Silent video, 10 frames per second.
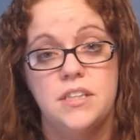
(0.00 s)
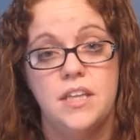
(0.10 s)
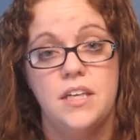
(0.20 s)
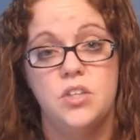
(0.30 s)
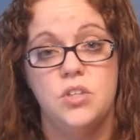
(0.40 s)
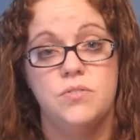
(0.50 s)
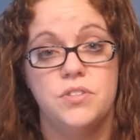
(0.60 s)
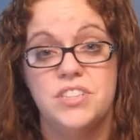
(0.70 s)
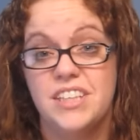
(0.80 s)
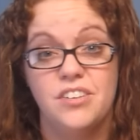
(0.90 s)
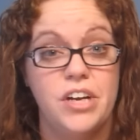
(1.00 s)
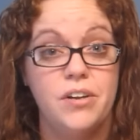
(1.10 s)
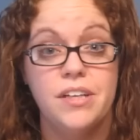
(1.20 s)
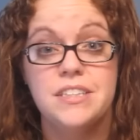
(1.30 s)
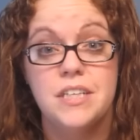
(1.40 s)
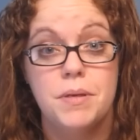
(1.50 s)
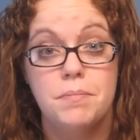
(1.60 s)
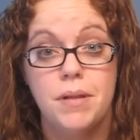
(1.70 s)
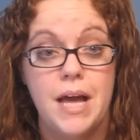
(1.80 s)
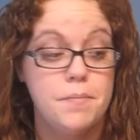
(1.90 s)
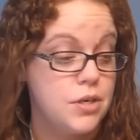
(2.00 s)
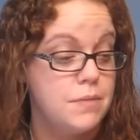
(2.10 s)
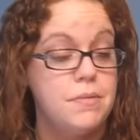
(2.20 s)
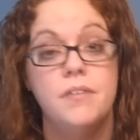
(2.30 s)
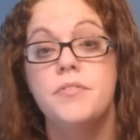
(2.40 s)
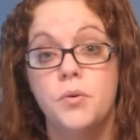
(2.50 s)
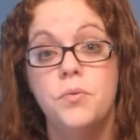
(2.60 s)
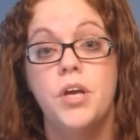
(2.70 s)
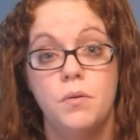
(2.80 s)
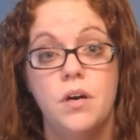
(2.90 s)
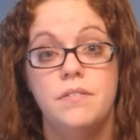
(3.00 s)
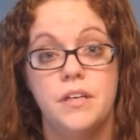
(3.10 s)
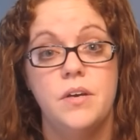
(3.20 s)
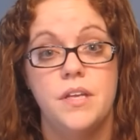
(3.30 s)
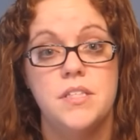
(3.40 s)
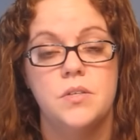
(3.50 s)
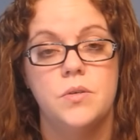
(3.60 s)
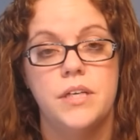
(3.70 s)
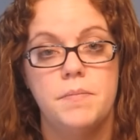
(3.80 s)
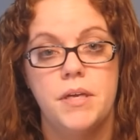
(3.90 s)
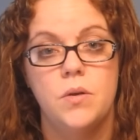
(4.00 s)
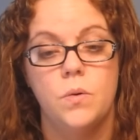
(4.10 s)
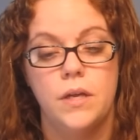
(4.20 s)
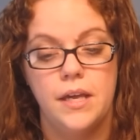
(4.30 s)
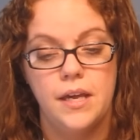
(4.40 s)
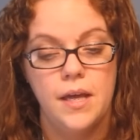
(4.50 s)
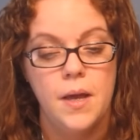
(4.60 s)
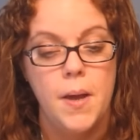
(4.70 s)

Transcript: Thank you for sticking around listening to me blabber and my phone go off. I know that's annoying. It can be annoying.